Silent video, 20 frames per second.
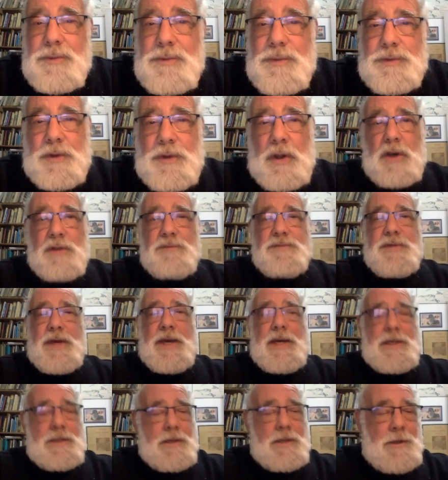with all of
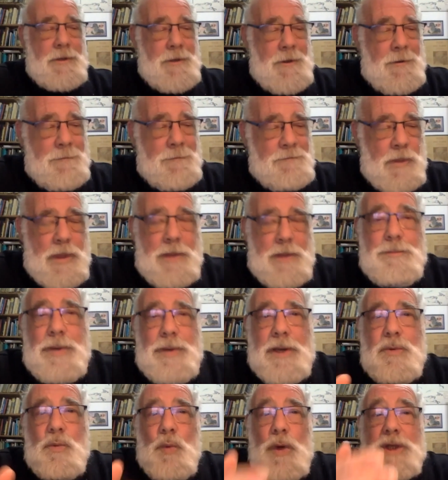that.
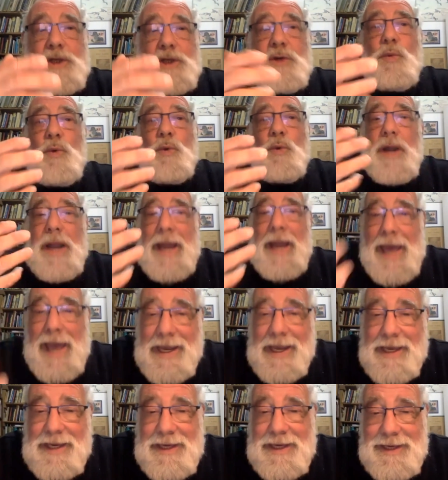But what we're
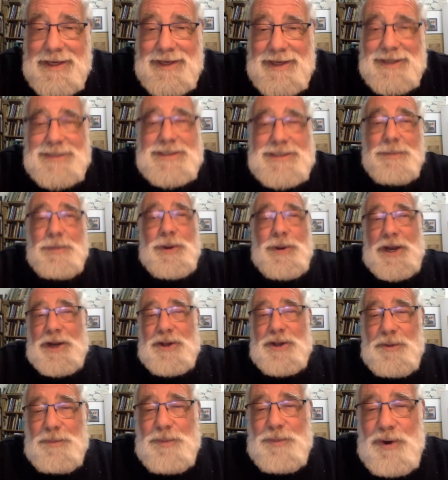lacking is a
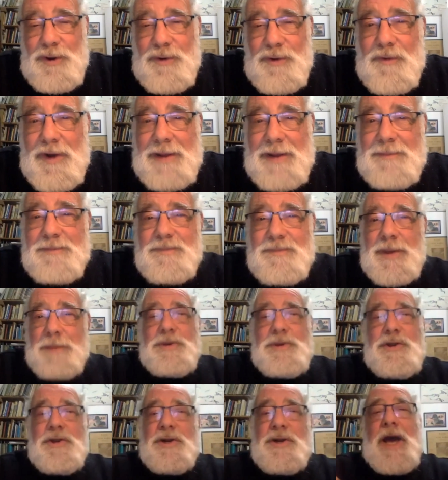political program. I
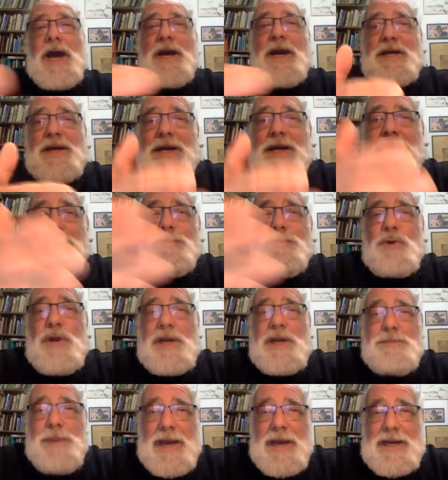mean, you're not going to
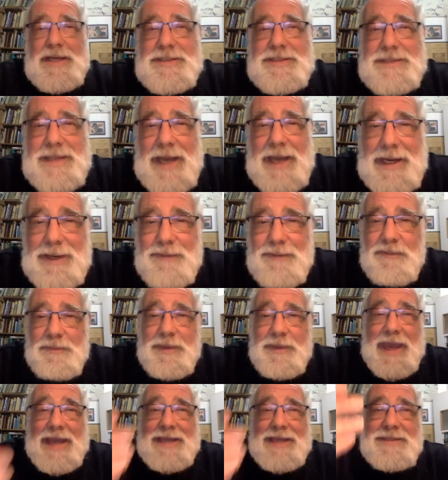liberate Palestine from
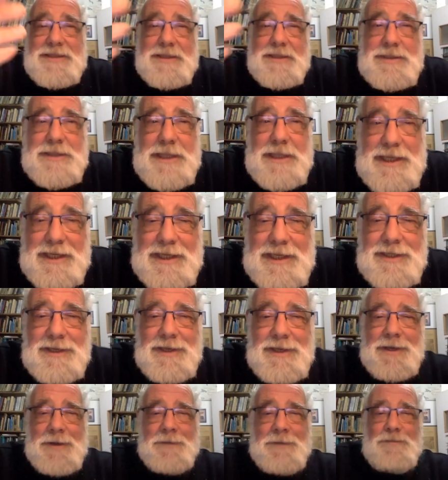Kansas City
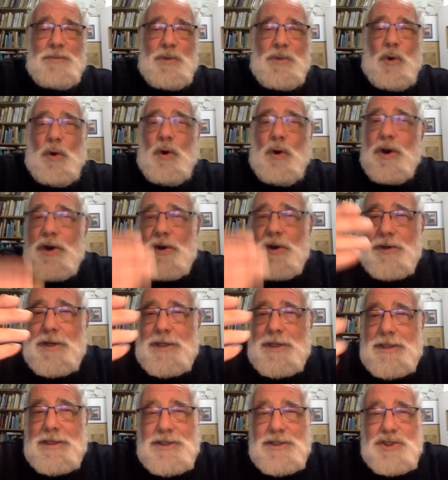
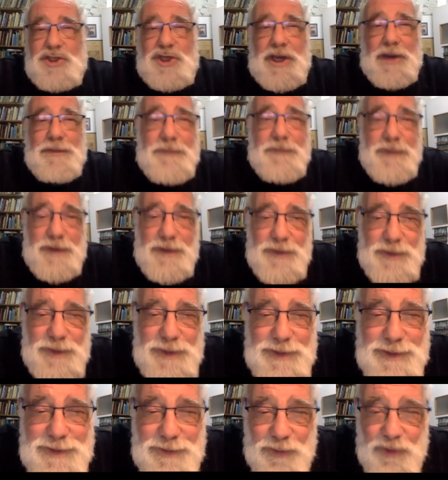or
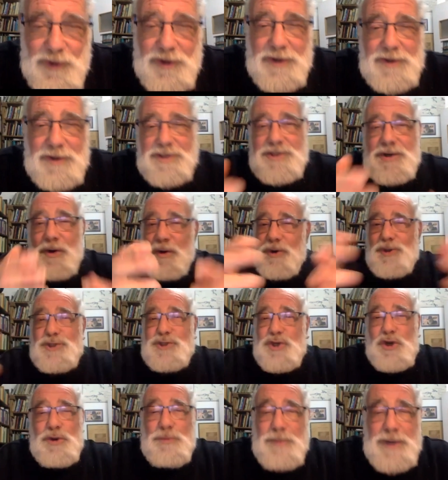Sheffield or
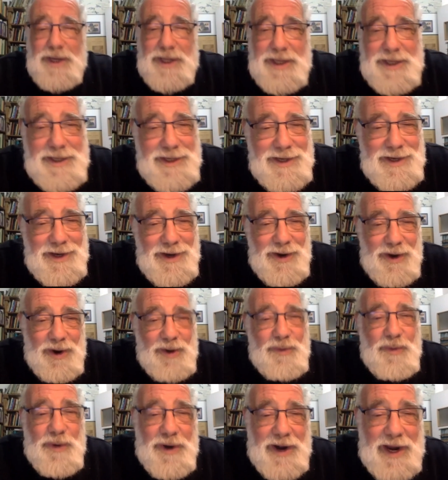Germany or
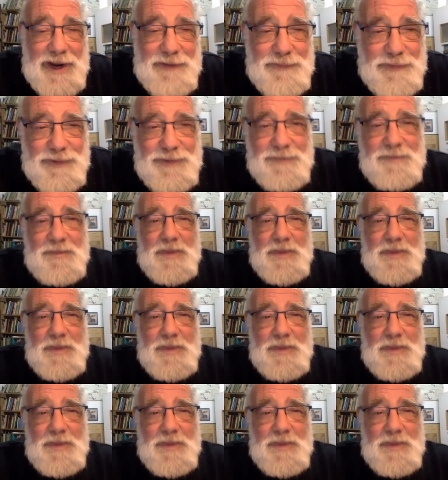wherever.